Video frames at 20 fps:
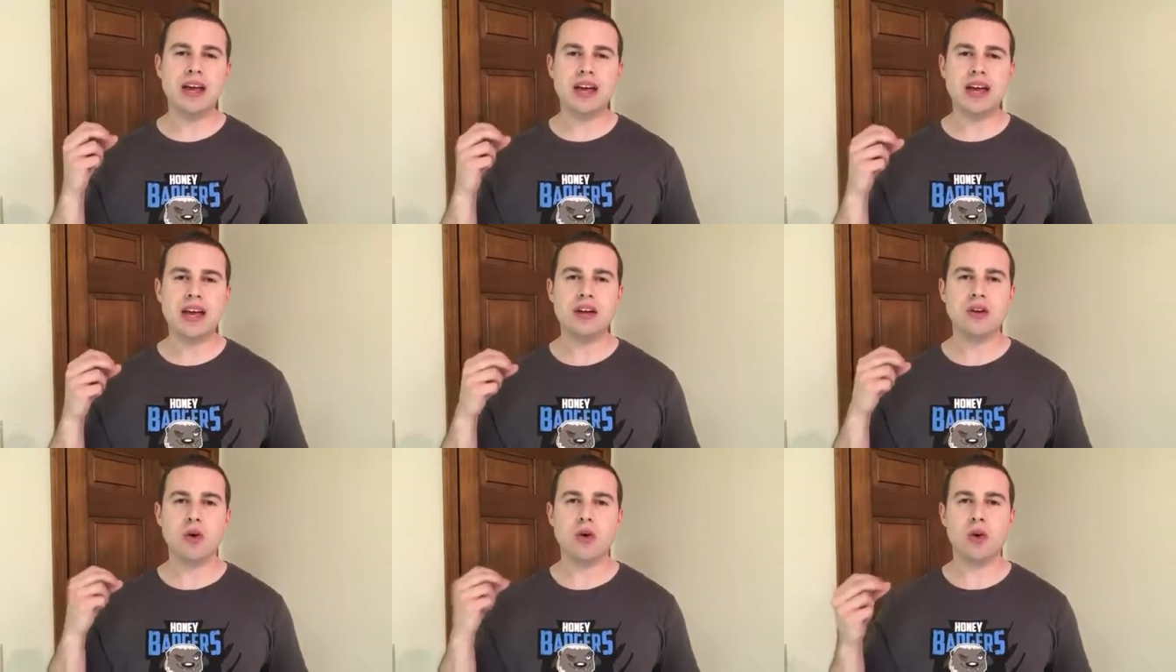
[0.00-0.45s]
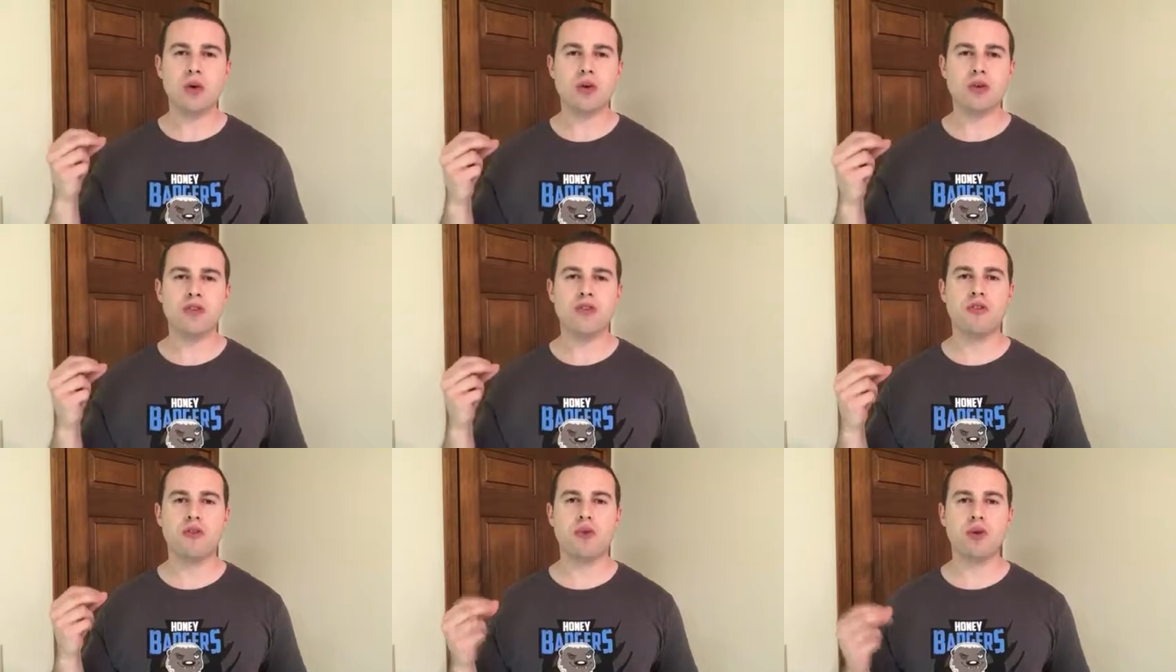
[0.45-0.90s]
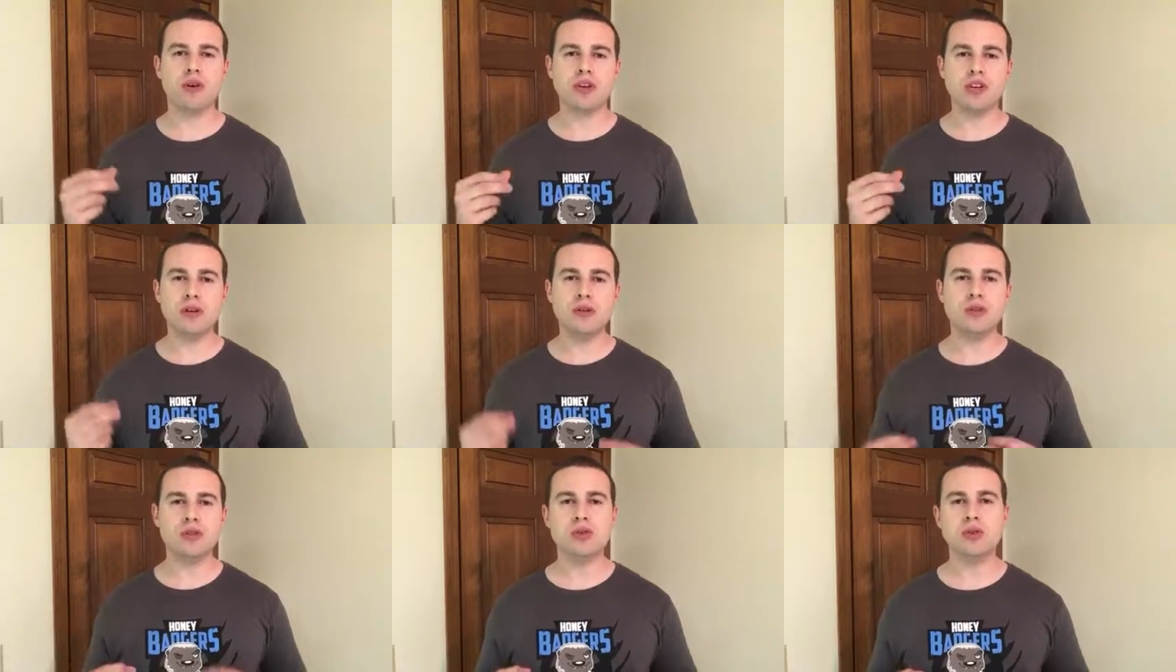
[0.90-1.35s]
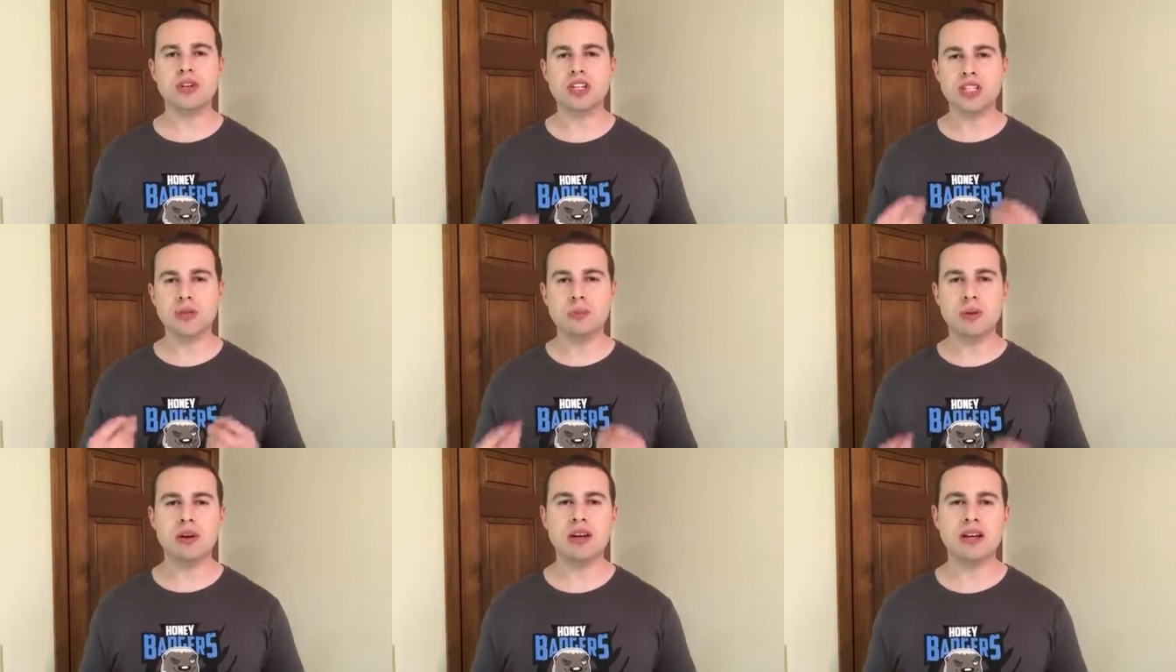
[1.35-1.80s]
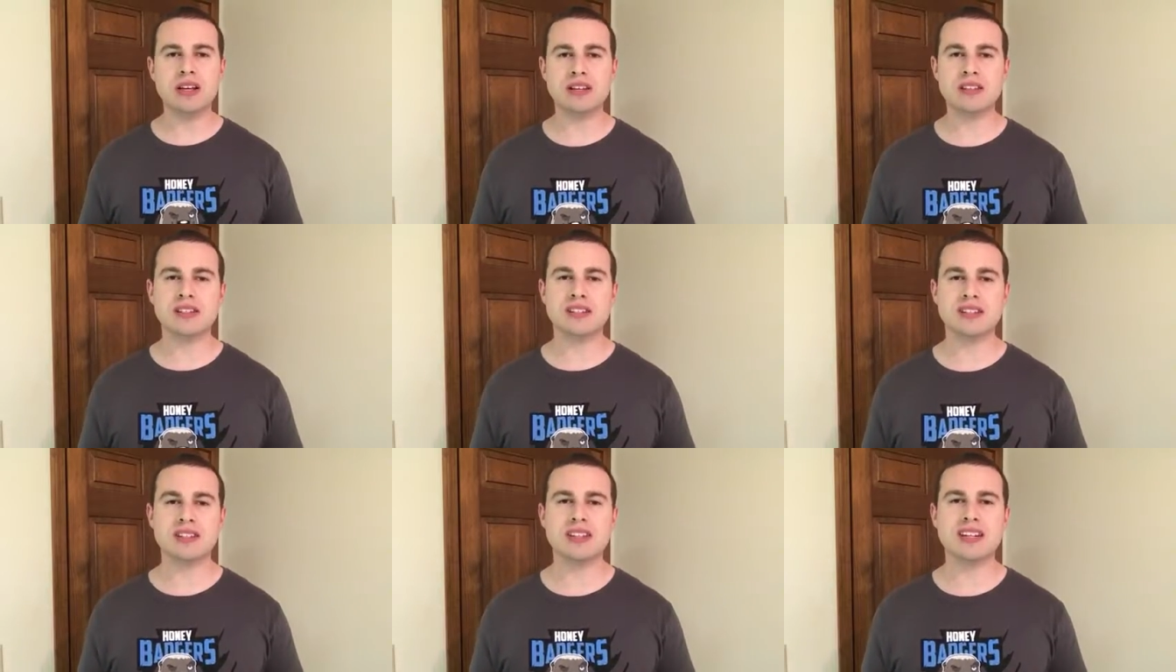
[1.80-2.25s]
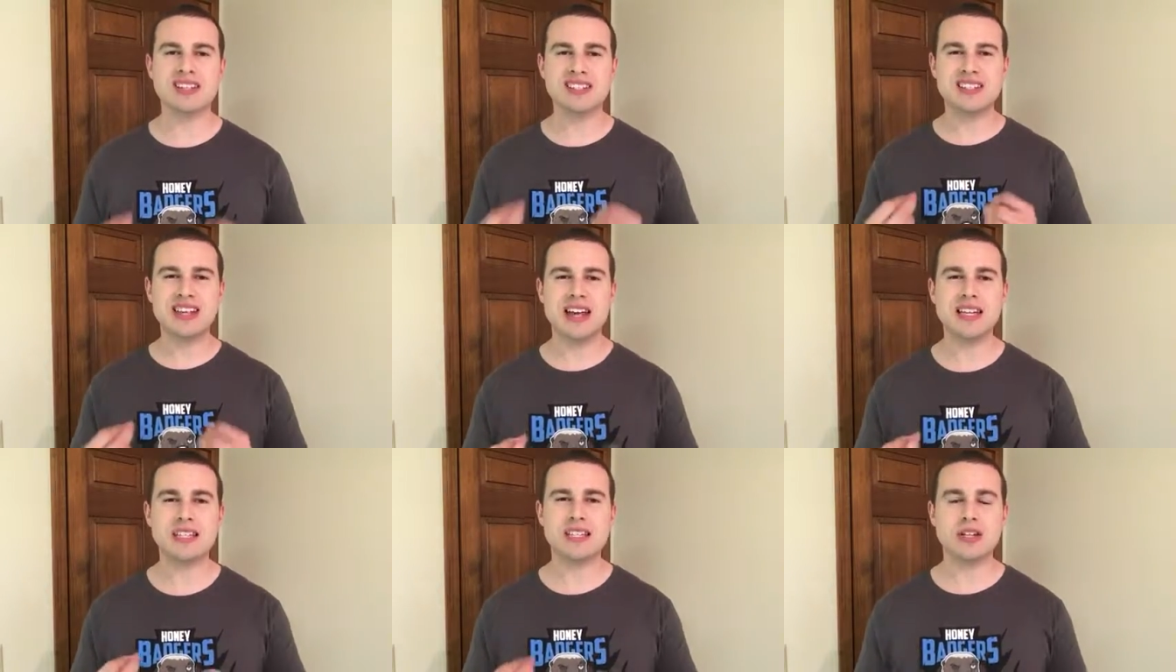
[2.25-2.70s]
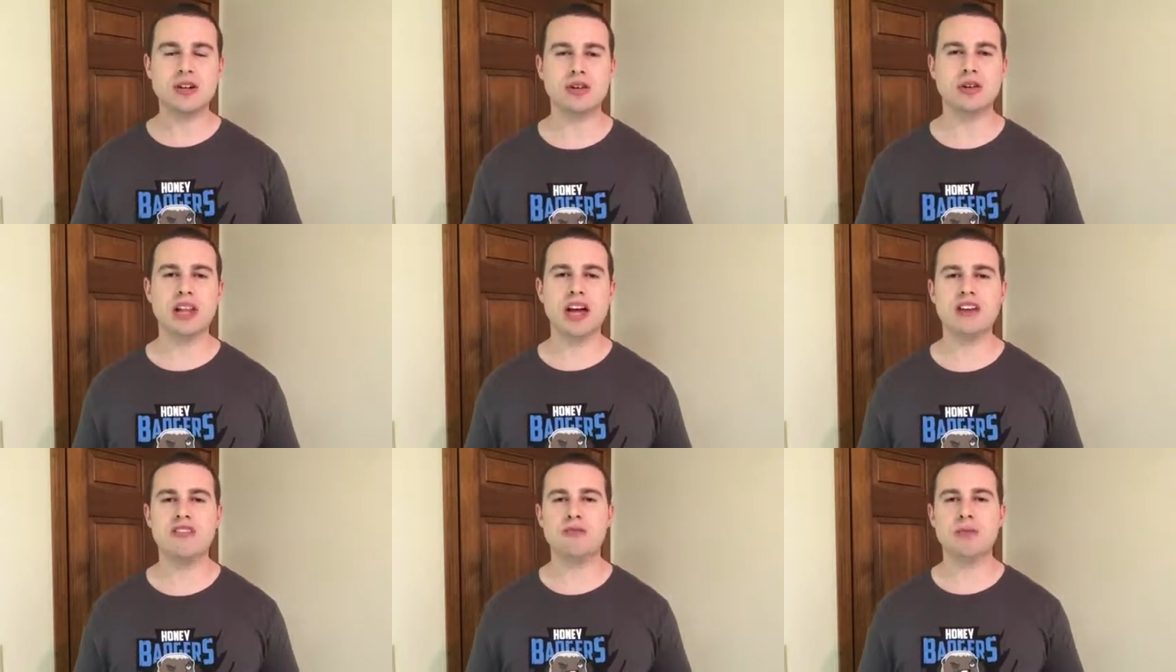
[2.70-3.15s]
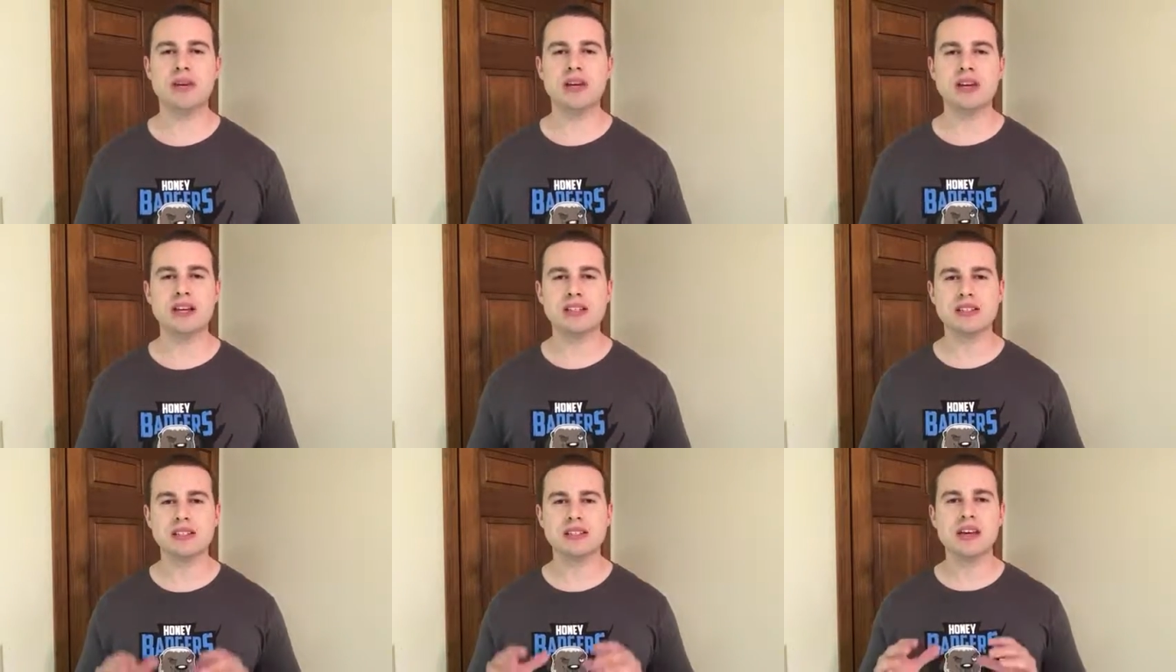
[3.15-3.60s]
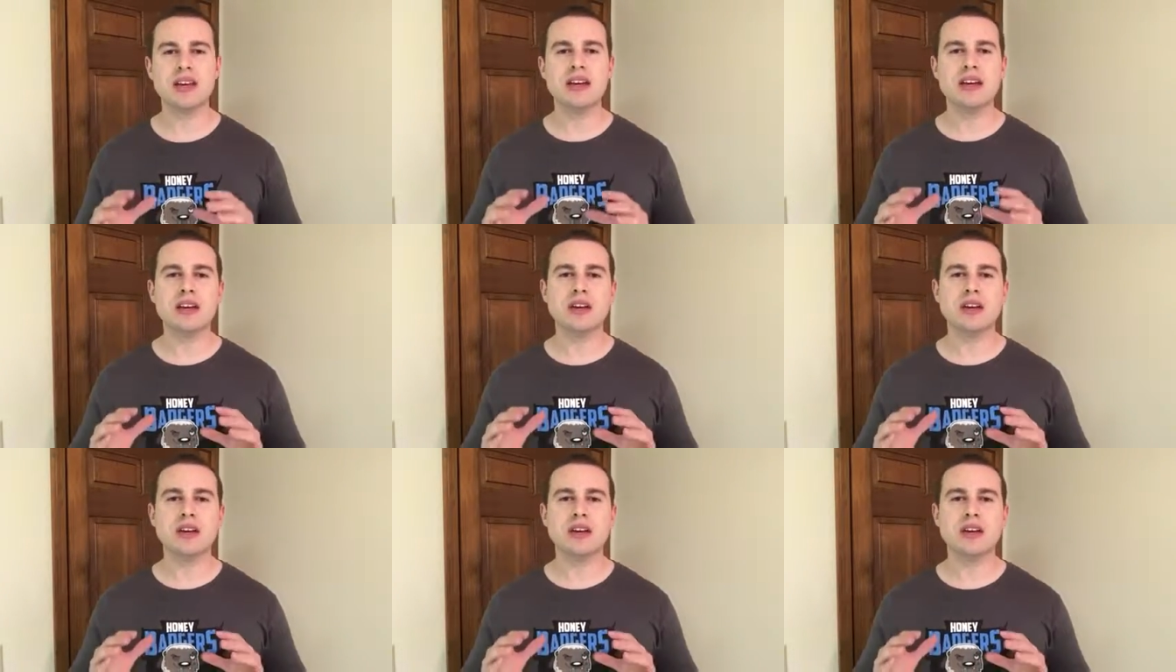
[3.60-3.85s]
in order for you to experience success in your life because